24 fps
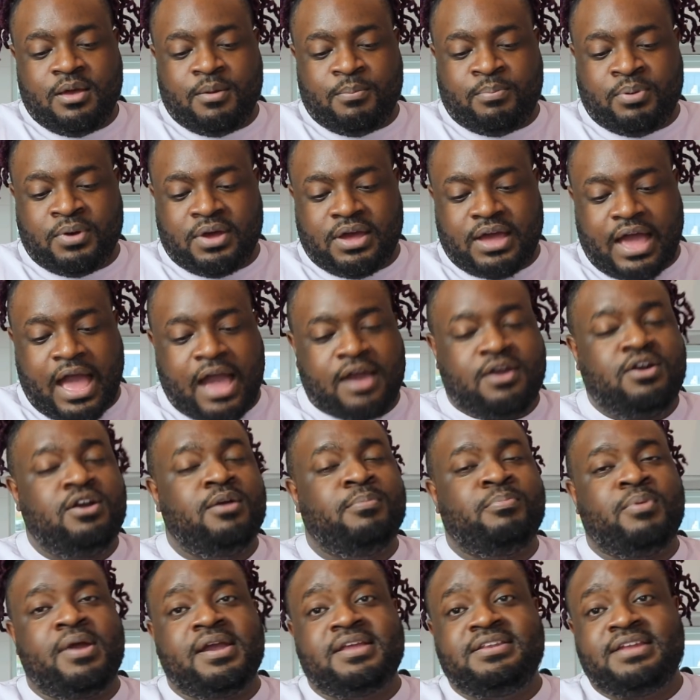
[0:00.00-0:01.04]
But I
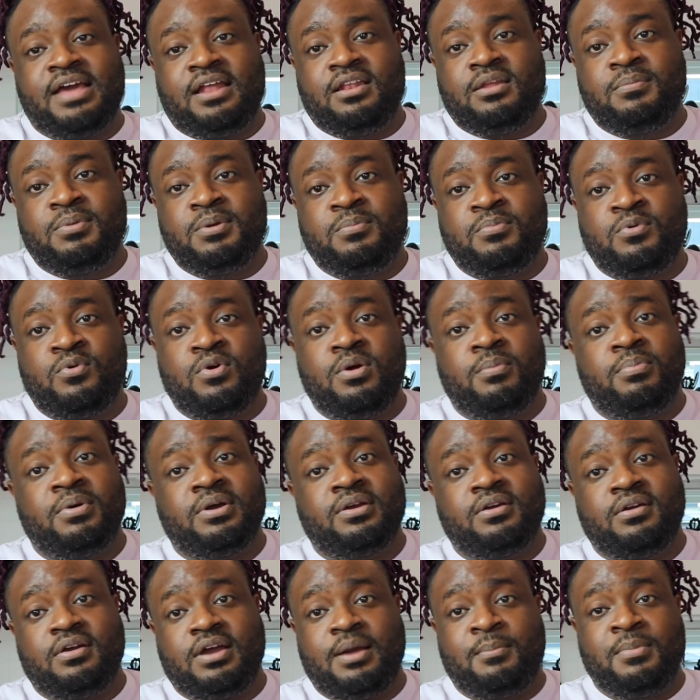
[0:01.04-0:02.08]
could break it down a little bit more,
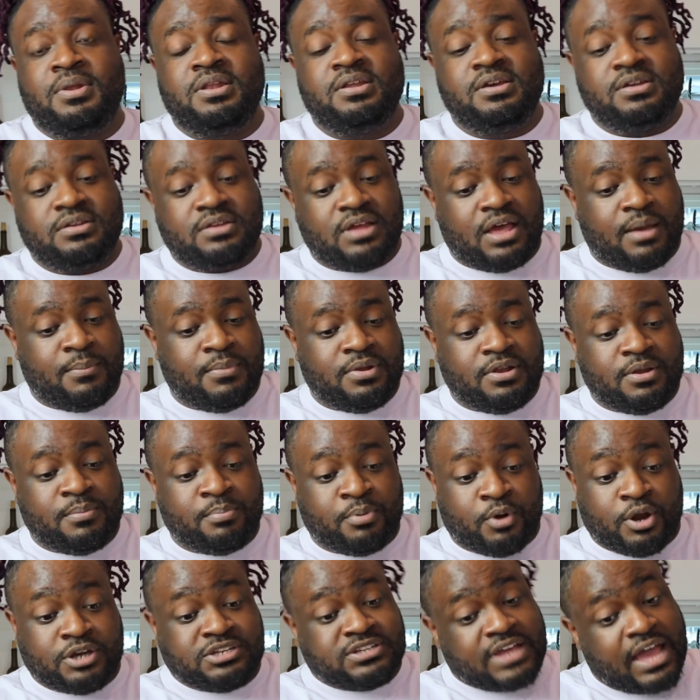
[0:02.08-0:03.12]
but girl, I'm a little
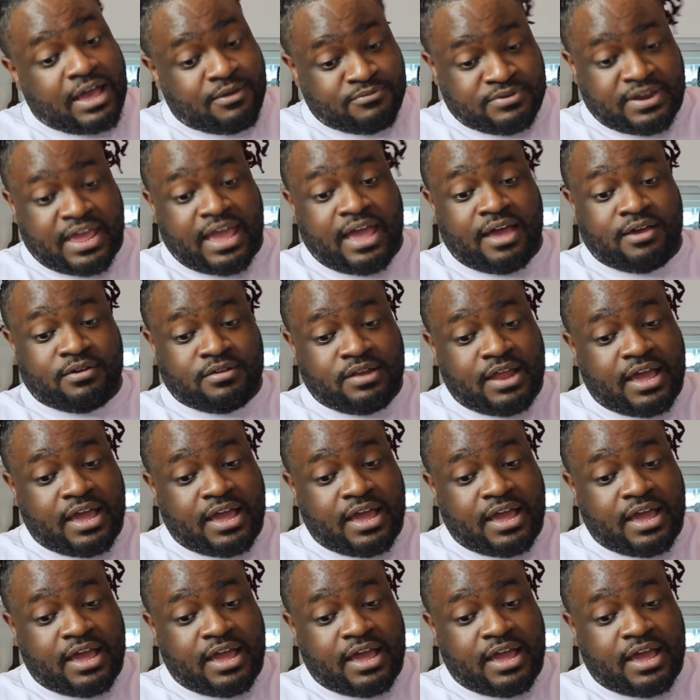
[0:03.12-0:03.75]
burnt out now.